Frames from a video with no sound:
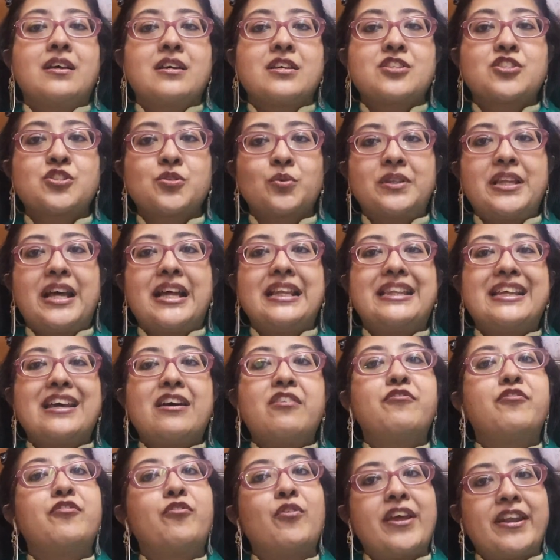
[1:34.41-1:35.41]
so that they
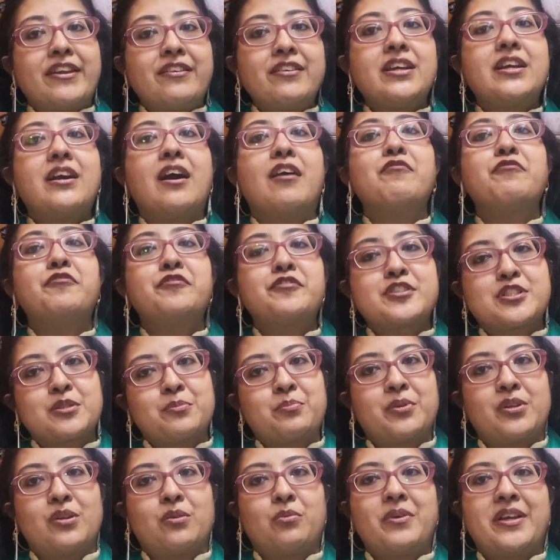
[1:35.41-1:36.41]
are very comfortable